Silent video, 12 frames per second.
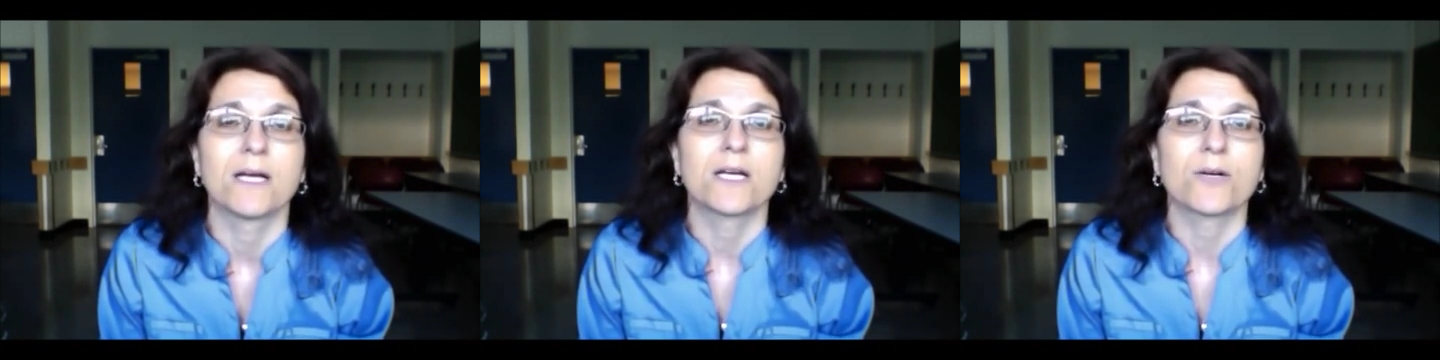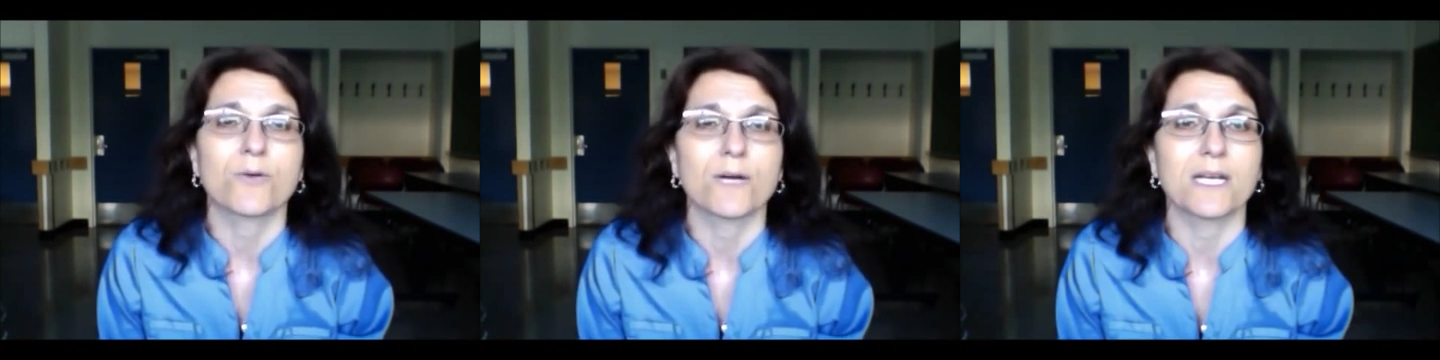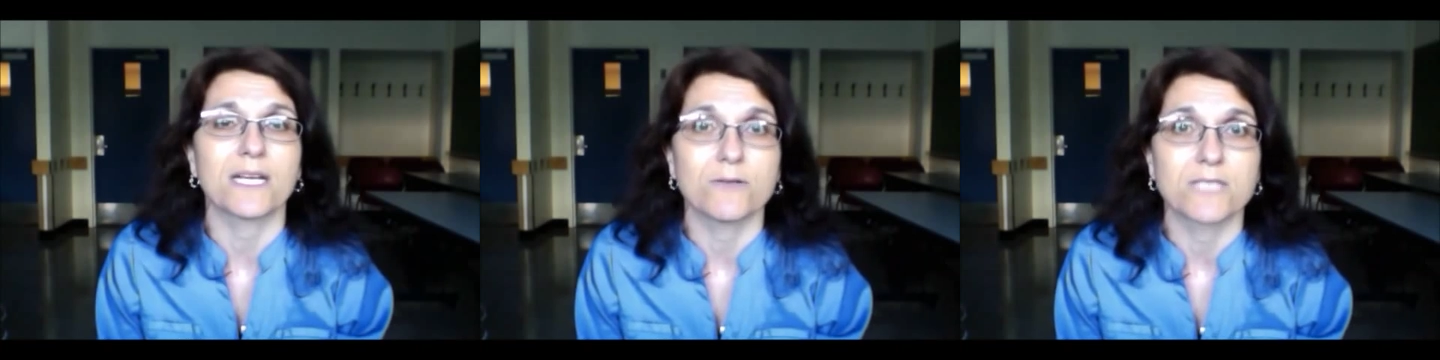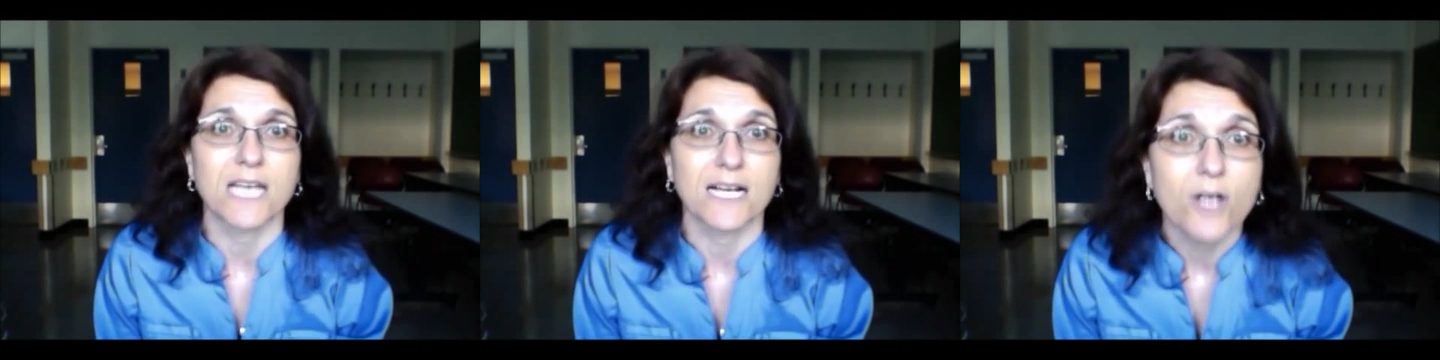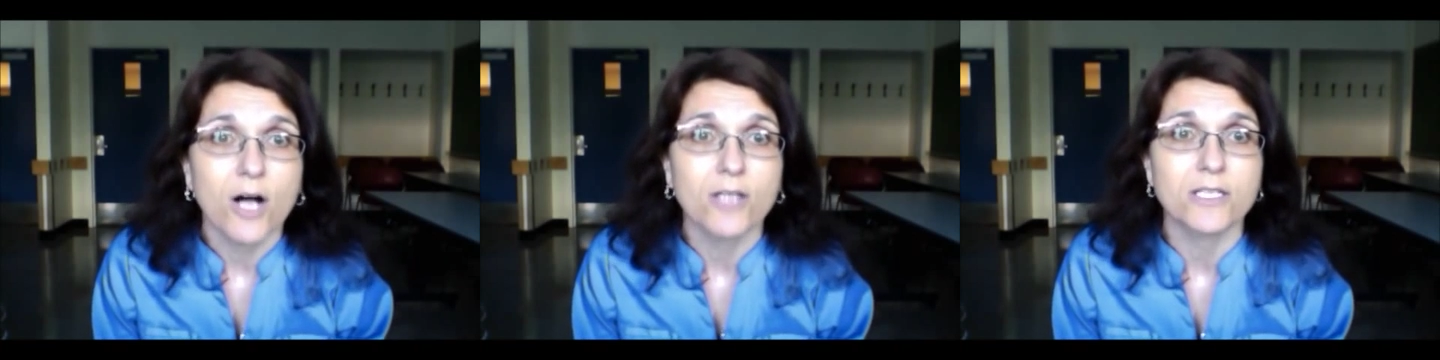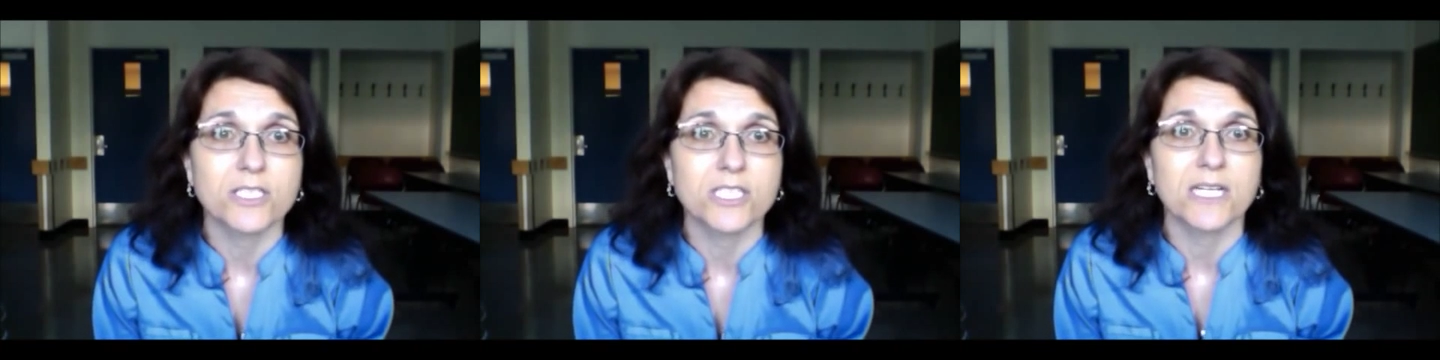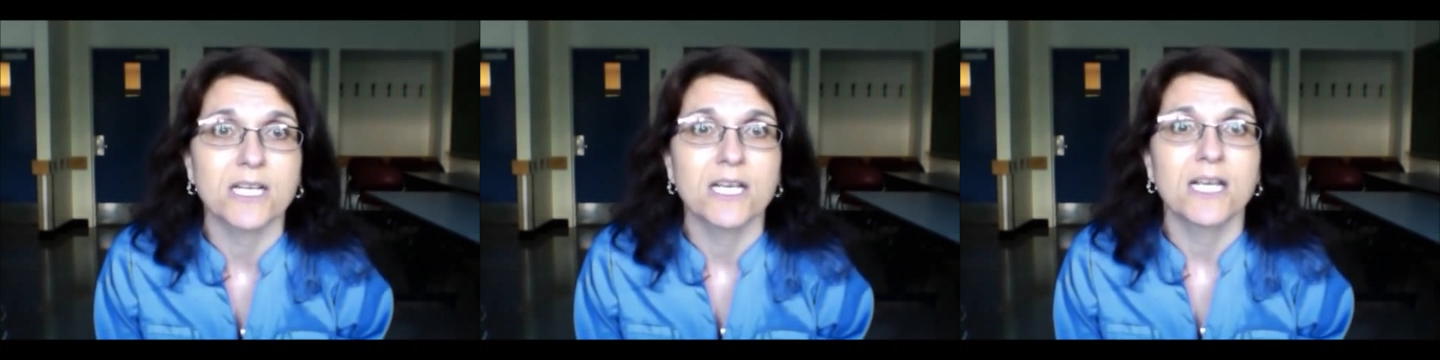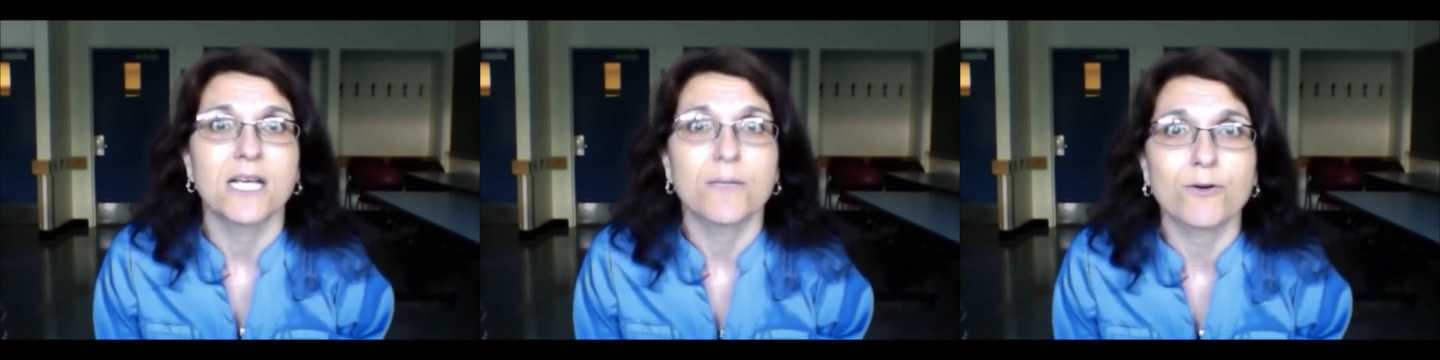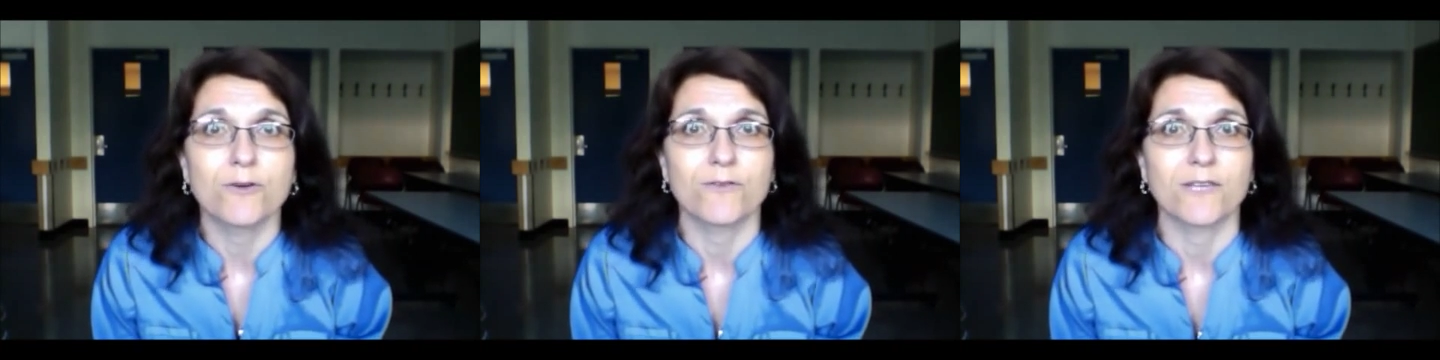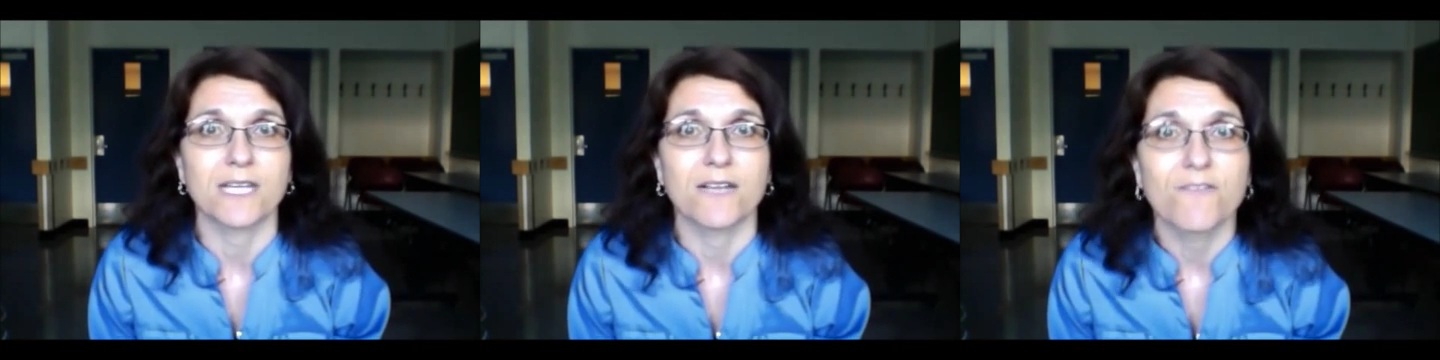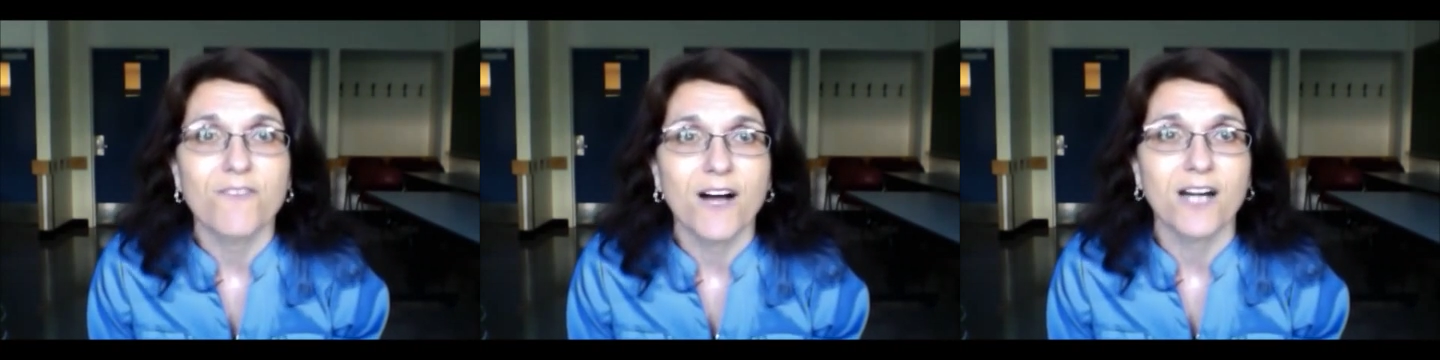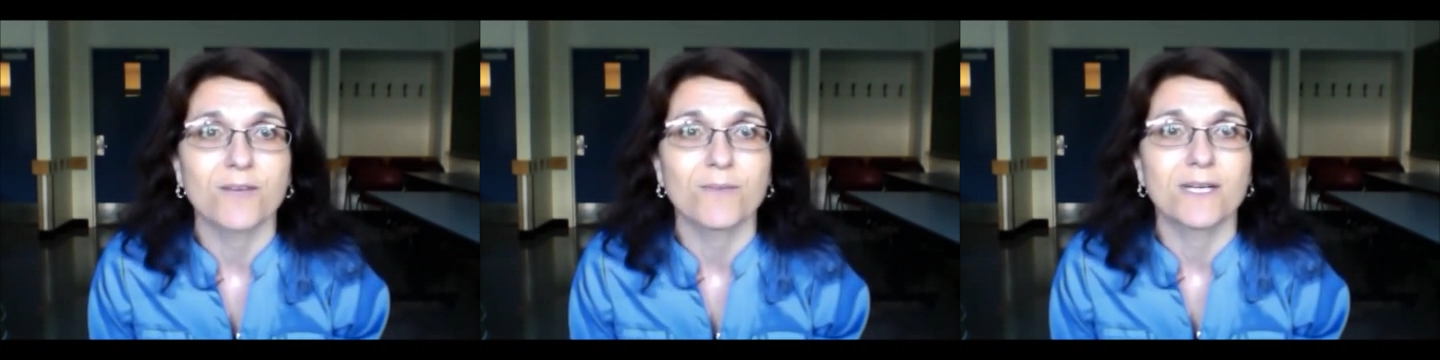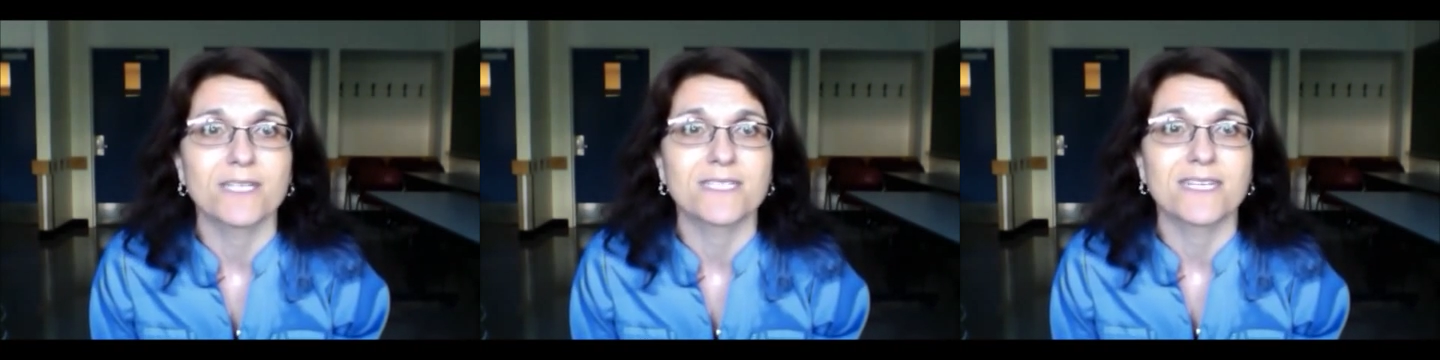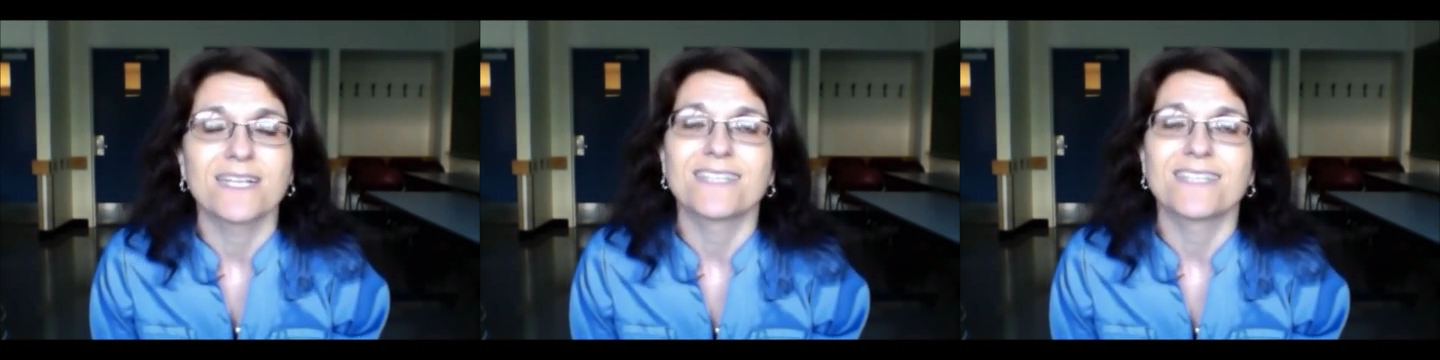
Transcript: creating new technology, improving the environment,